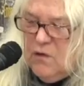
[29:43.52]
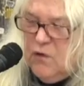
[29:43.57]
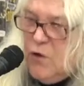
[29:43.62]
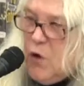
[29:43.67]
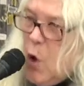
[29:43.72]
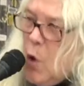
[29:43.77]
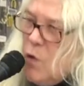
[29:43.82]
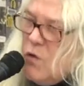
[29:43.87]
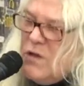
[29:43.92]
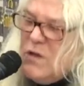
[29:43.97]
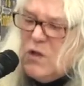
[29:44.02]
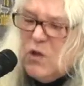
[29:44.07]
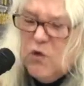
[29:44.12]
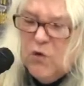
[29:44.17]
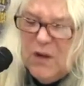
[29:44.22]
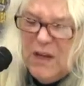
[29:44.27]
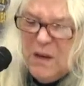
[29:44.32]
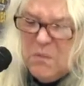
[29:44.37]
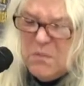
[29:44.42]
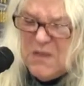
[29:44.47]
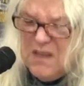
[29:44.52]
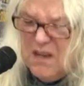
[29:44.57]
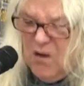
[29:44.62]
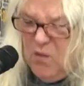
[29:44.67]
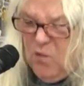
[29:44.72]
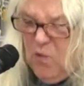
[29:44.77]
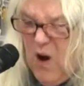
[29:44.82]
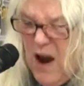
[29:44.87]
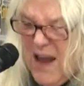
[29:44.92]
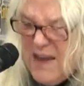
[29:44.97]
Those screams
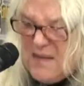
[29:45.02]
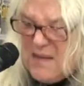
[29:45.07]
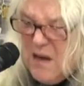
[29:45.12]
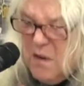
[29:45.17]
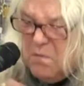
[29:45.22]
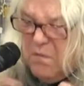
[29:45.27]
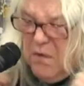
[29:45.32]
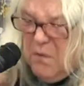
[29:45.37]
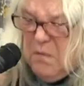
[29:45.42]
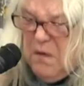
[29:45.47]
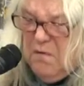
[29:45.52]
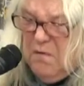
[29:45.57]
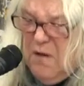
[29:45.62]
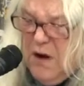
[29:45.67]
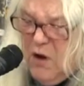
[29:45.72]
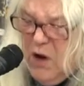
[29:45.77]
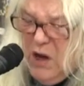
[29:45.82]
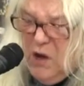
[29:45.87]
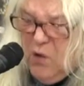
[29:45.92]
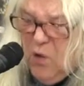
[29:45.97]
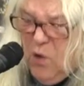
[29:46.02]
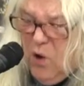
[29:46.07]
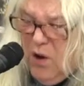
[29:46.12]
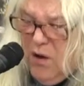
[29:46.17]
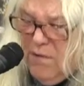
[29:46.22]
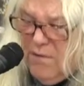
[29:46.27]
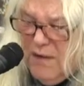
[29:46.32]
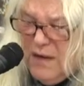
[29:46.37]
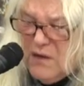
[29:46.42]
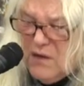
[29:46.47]
that rise up from the very core
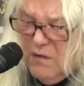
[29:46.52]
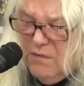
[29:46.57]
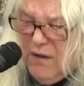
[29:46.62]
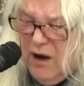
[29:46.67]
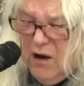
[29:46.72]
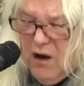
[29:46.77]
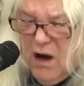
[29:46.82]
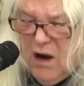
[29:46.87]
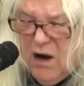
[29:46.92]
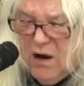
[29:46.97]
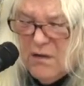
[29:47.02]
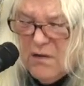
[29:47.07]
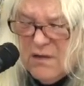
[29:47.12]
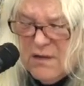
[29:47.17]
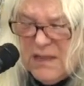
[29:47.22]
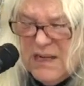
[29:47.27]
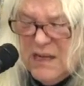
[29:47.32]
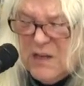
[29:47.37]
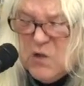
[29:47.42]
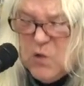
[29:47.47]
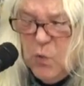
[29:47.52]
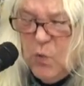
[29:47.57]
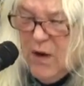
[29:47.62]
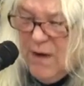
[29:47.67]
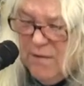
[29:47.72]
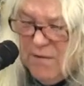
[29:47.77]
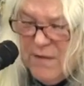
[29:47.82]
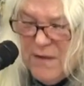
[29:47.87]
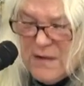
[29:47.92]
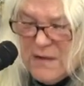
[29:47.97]
of each of our hearts, each one
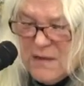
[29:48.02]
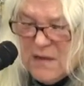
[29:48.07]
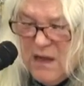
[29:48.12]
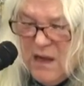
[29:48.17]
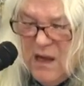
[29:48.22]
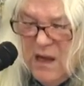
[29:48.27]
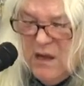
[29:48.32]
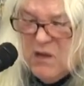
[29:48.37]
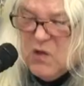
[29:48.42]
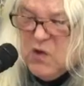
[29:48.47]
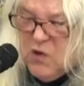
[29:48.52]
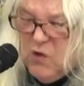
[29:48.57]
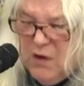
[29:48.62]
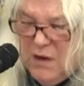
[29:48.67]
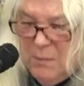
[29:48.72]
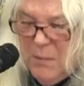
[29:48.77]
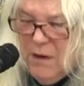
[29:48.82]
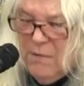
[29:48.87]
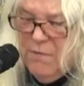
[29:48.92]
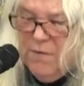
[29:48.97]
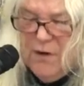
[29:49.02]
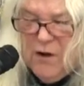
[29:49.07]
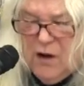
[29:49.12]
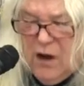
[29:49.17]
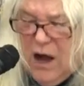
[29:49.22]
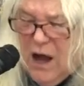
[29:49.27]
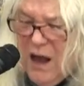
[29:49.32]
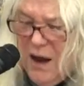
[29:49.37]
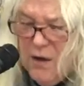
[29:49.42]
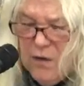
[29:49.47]
of us screaming for
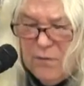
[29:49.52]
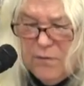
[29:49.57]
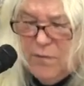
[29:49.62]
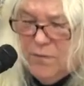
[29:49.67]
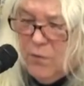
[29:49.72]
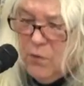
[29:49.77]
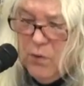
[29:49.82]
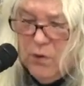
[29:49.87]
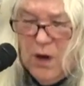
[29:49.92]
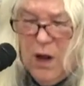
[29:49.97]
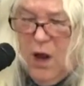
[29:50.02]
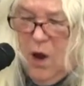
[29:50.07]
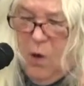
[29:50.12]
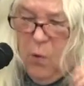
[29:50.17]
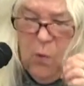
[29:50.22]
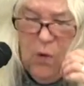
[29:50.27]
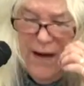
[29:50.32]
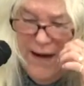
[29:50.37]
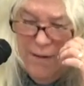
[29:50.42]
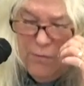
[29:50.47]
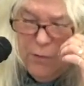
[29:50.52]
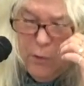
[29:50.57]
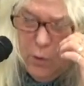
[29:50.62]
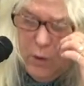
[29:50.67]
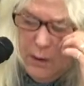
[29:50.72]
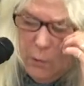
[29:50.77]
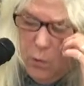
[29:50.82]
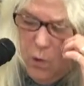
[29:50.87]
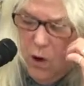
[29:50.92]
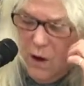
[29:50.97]
God or for whatever
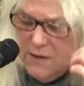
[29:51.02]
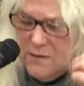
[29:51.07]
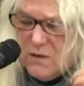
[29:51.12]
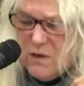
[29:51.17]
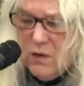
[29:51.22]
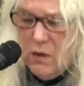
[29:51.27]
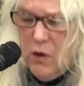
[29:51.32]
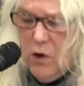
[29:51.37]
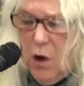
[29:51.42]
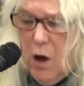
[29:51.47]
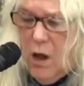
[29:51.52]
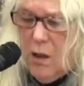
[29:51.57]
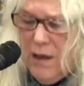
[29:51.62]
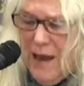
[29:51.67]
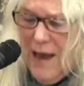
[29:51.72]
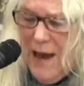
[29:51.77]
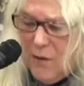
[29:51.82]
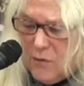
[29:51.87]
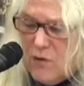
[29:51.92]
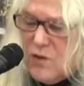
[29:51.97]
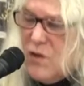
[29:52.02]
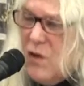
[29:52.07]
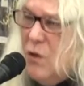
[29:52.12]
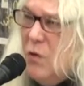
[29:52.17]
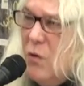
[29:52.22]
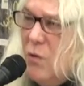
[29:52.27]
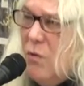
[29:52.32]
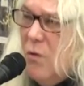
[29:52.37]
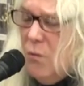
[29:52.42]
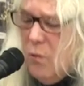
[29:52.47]
we want to call out
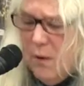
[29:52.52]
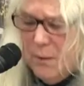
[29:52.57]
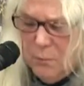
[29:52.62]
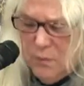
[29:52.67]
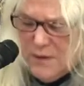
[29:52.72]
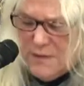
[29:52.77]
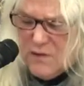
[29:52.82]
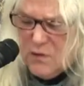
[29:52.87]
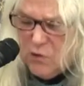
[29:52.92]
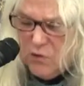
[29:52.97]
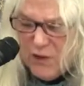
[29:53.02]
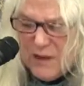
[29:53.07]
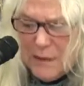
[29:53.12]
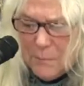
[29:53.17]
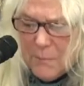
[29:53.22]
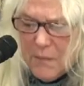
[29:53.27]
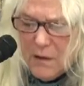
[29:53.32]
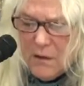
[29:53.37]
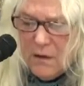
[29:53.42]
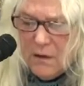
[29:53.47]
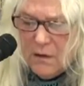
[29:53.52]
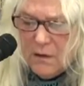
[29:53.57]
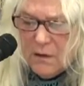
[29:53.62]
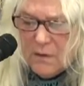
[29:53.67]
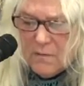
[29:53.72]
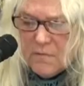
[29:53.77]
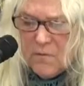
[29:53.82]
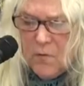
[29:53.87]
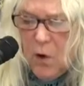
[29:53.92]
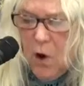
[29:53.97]
to when we scream.
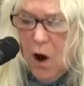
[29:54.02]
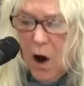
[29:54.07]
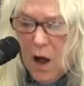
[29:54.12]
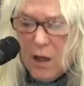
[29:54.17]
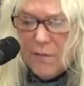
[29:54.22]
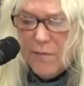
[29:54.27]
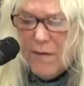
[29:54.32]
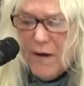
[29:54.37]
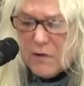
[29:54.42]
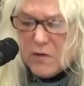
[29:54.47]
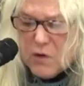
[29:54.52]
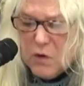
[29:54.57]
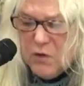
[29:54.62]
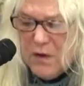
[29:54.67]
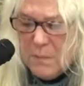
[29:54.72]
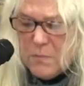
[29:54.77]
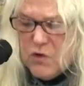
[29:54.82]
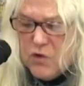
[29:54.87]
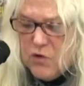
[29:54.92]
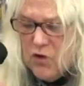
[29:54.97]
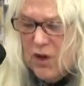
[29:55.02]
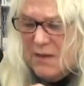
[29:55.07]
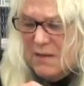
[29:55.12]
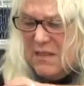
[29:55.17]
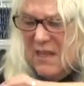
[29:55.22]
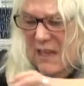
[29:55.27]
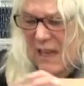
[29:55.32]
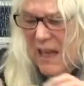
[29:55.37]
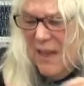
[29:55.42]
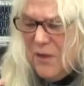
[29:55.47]
All of our screams joined
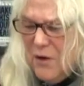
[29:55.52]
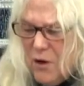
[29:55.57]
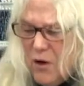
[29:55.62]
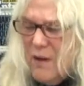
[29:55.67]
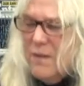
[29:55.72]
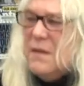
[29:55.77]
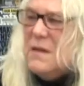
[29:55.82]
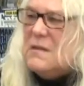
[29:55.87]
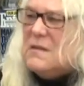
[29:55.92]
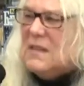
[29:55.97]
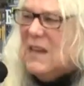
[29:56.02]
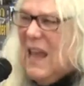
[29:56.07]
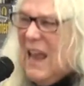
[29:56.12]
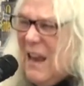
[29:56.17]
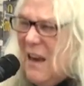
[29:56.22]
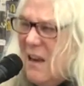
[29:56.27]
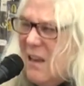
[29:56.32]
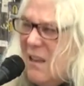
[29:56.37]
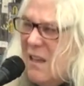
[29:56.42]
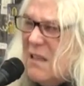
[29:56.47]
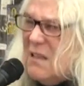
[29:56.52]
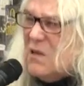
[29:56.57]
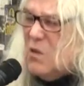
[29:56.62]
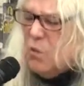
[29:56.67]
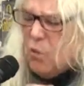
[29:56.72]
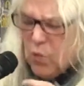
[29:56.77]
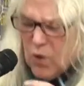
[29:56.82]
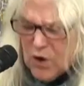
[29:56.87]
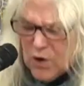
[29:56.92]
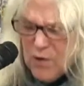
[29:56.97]
together in this endless
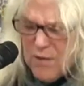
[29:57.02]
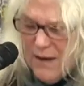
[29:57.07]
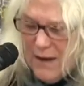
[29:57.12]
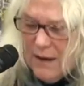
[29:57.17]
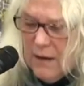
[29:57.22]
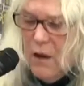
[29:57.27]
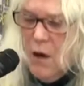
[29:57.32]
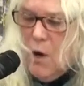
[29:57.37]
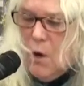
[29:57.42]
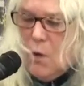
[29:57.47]
whirring.